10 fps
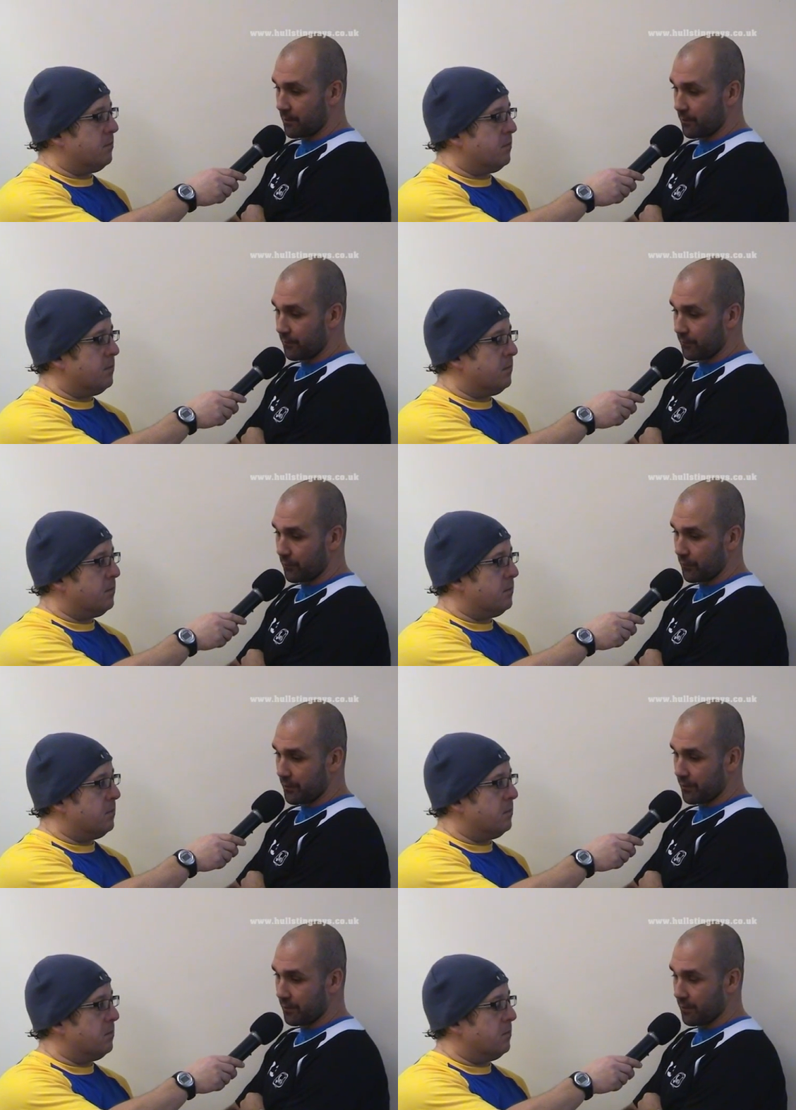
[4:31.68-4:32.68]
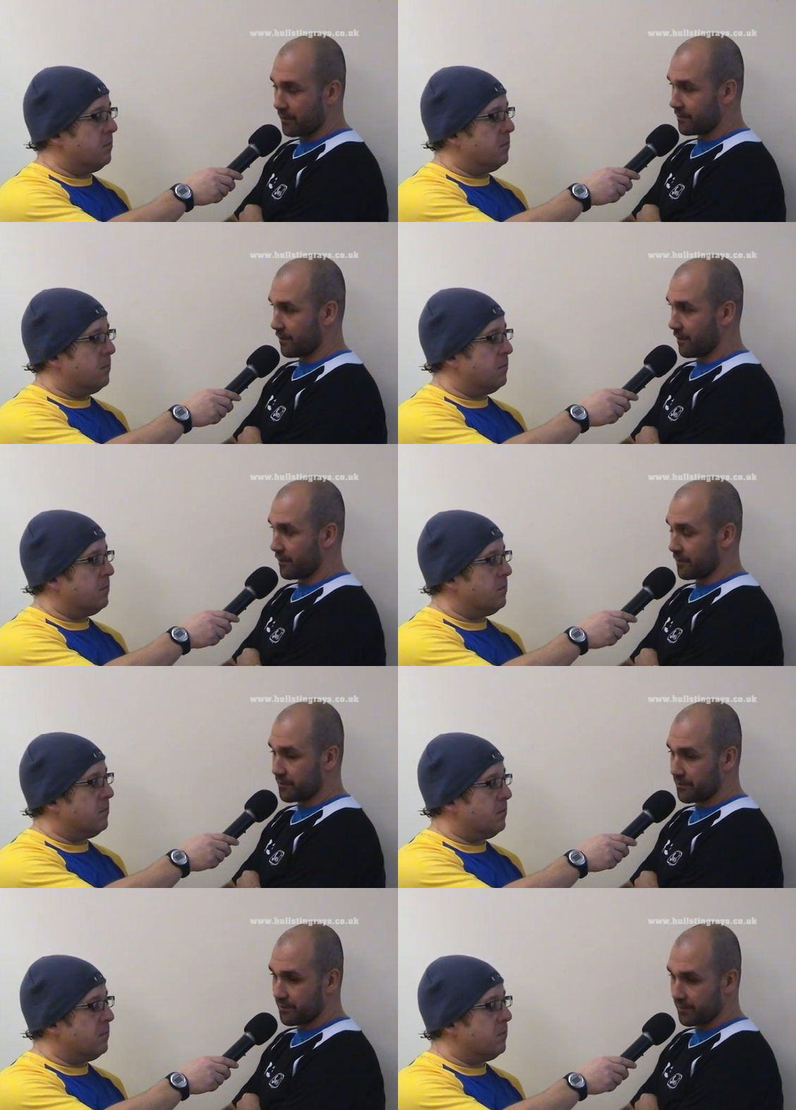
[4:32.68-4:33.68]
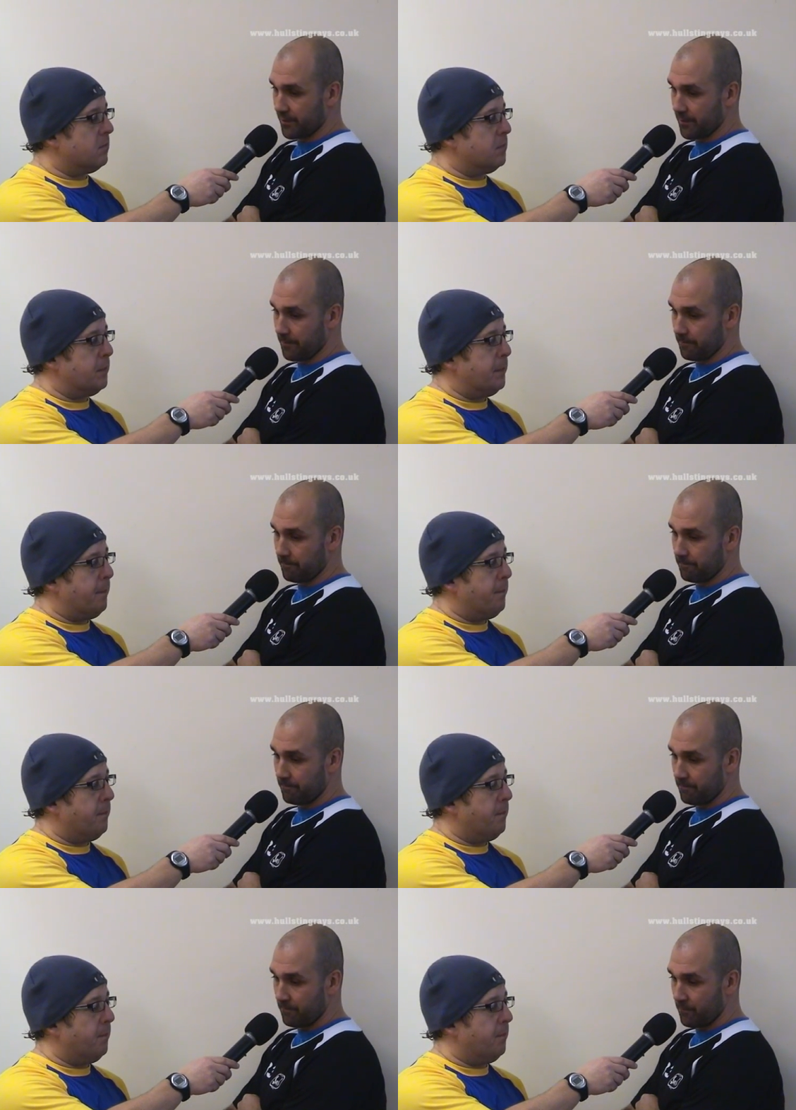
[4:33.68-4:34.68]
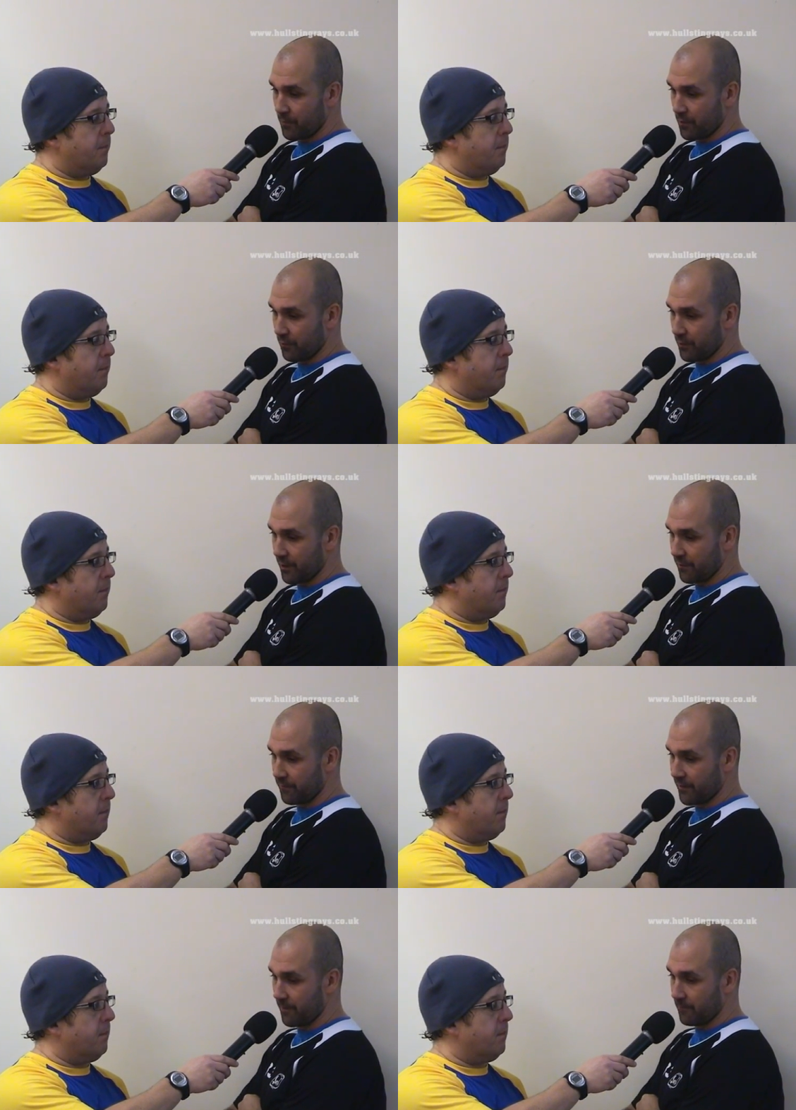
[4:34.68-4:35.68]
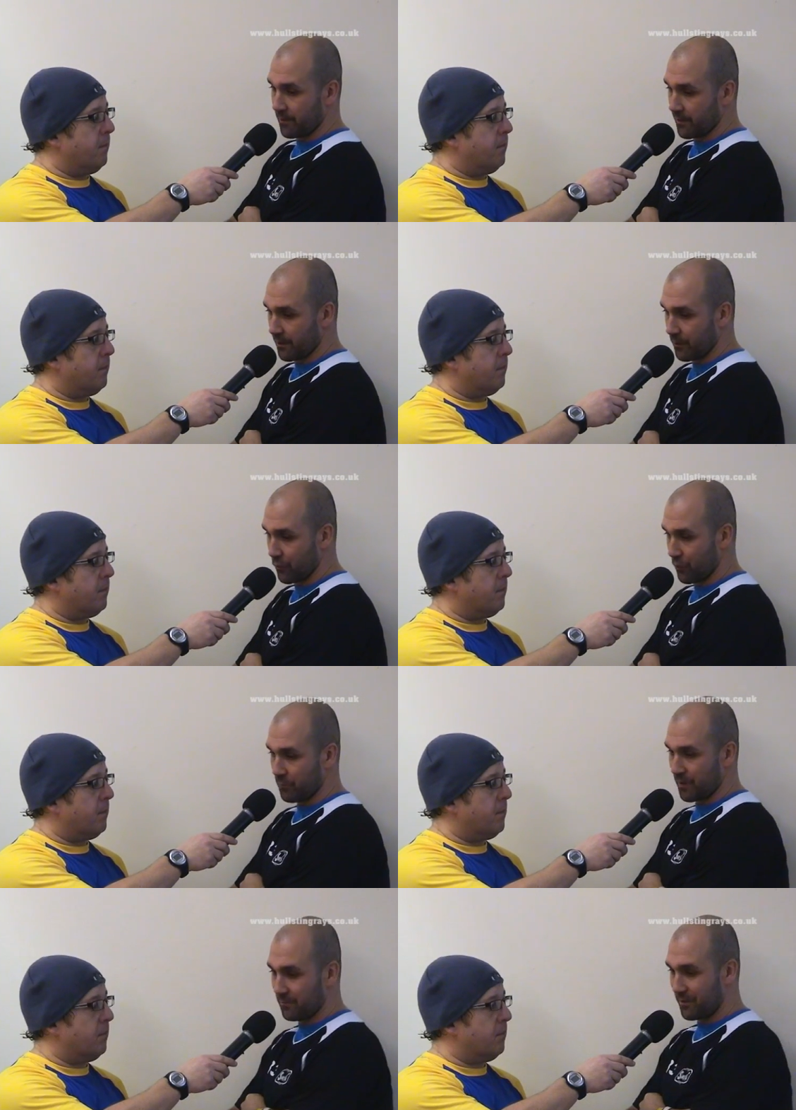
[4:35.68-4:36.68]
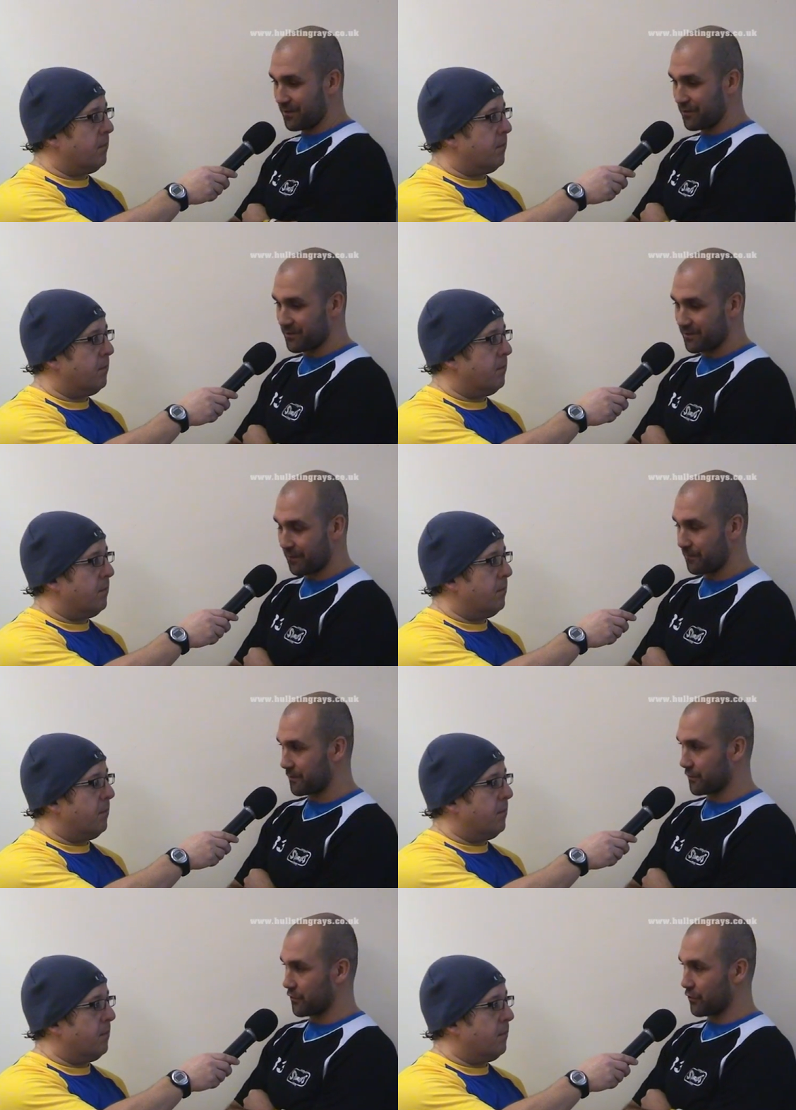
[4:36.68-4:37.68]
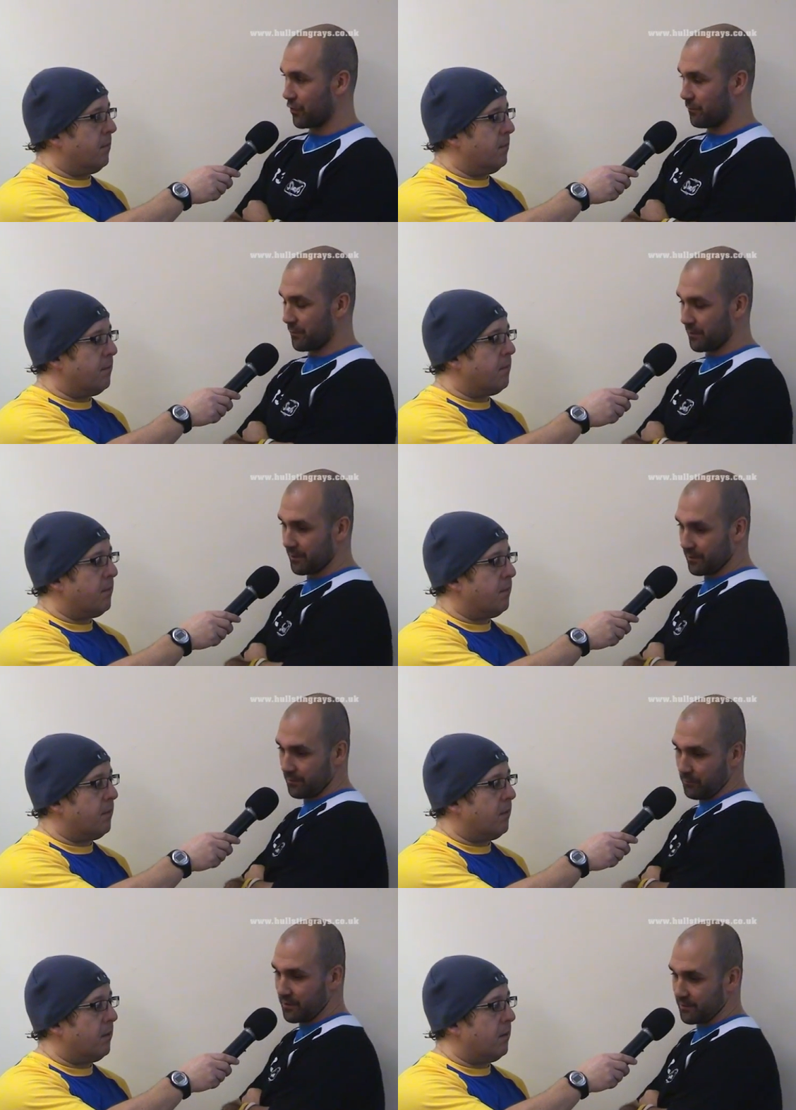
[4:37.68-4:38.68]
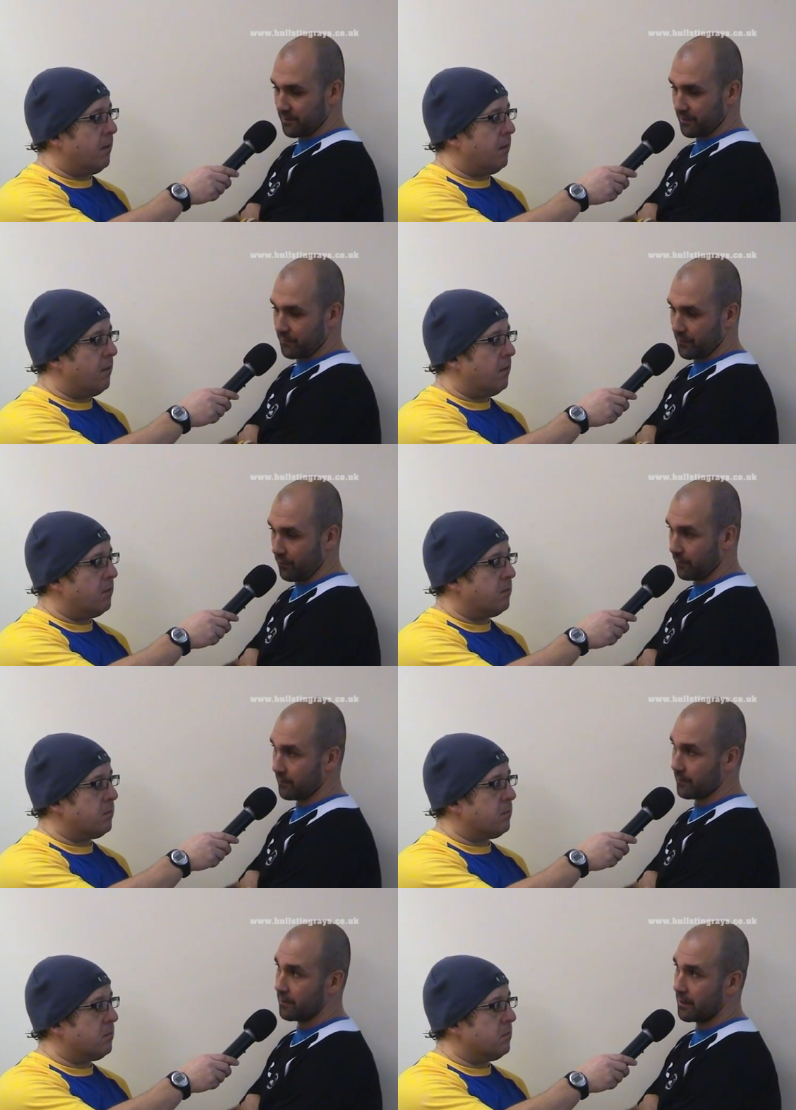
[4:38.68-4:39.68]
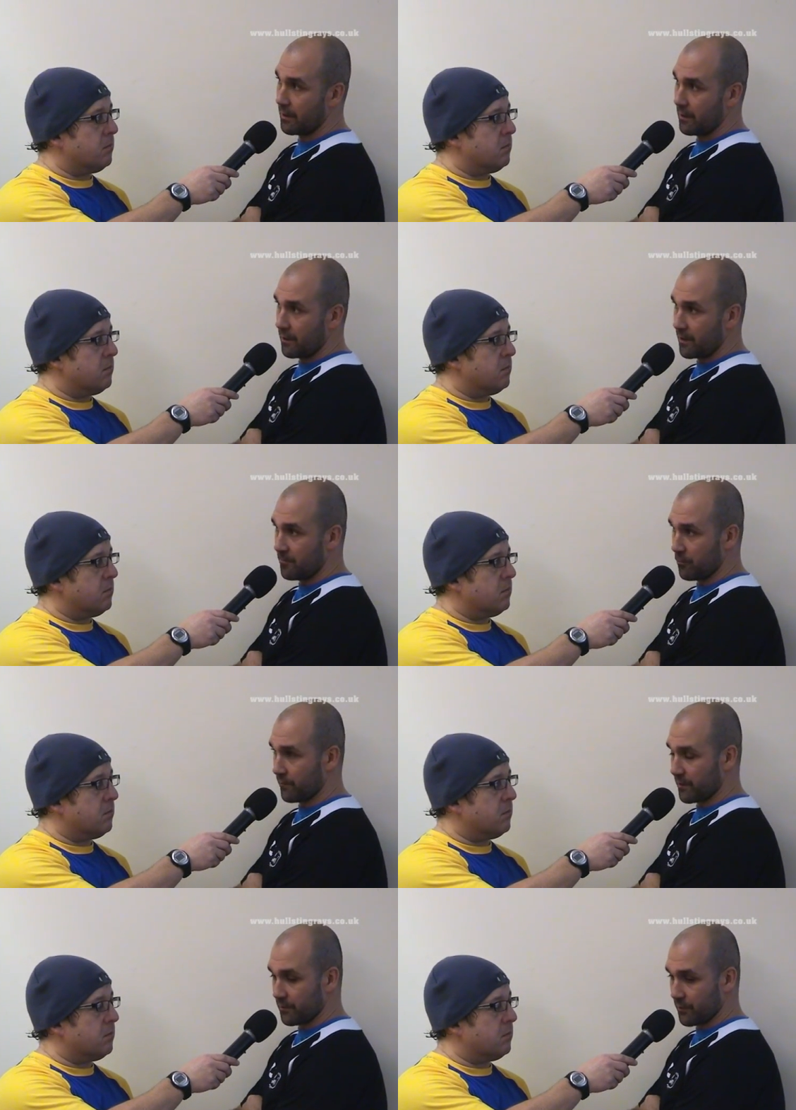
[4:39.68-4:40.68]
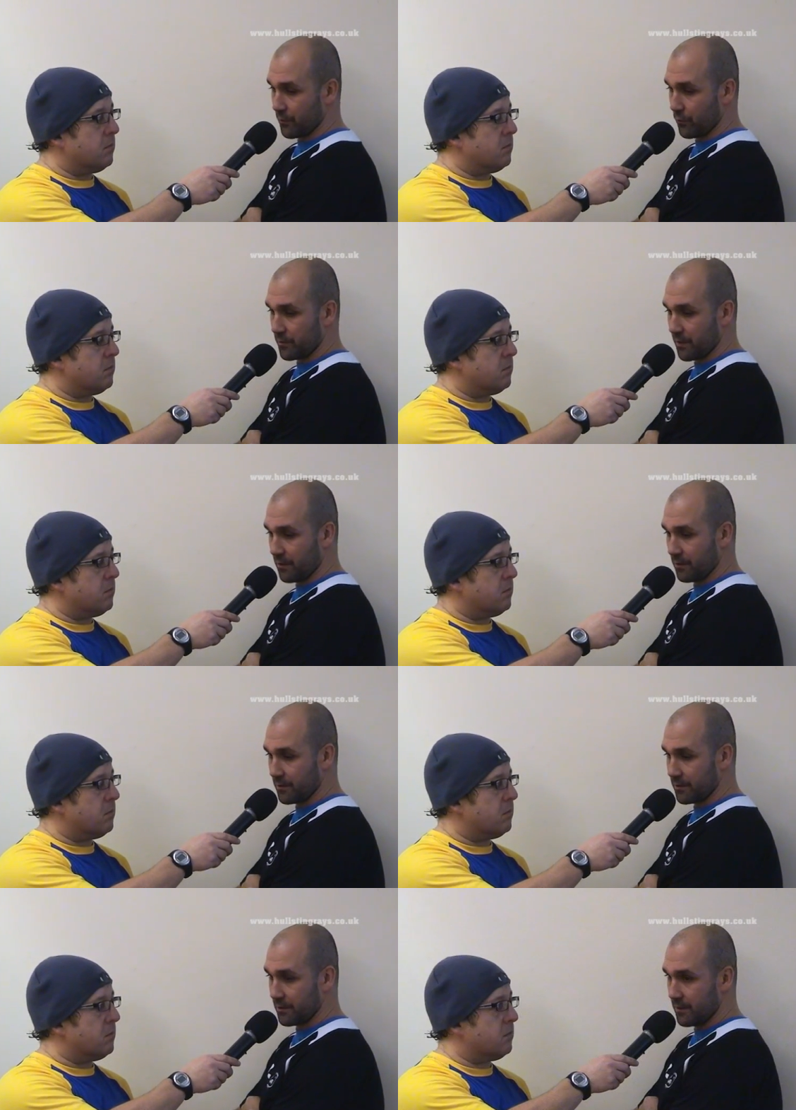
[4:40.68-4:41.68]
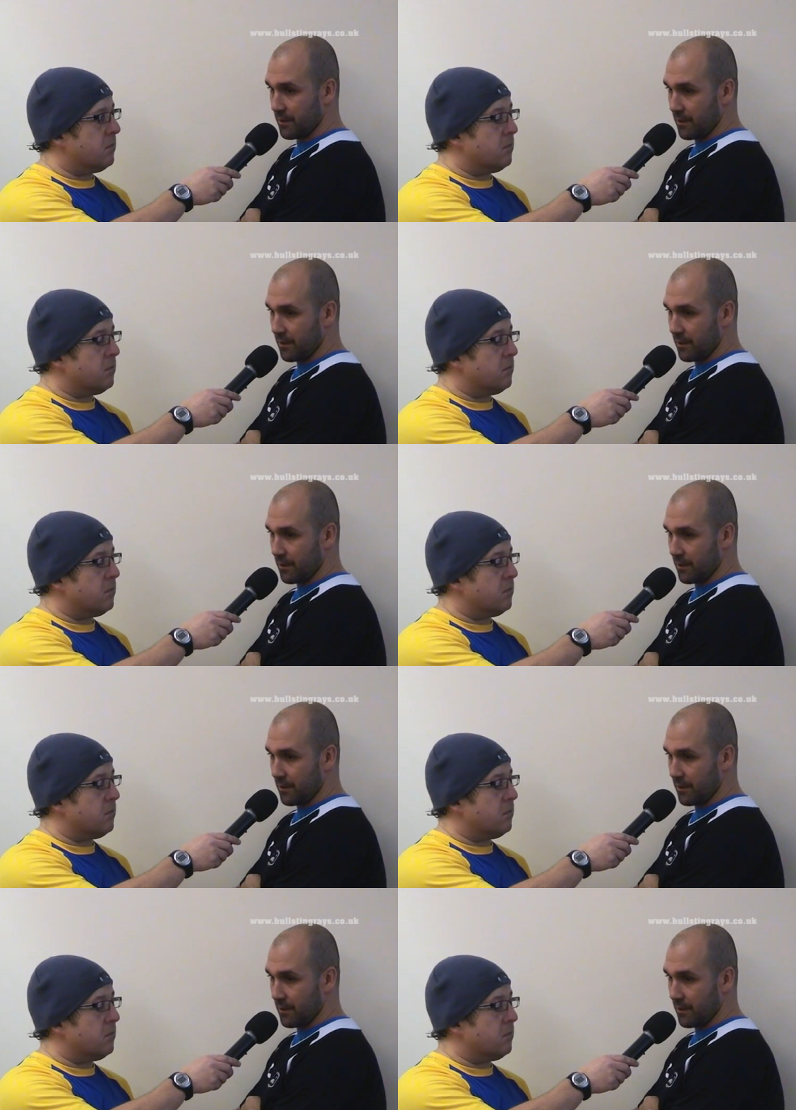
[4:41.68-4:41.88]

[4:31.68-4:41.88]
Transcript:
Speaker 1: you know, he flew here, lost the luggage. Um, you know, when you got a family, you got a little baby, and your stuff doesn't show up, it, it makes it difficult. And he moved into a hotel and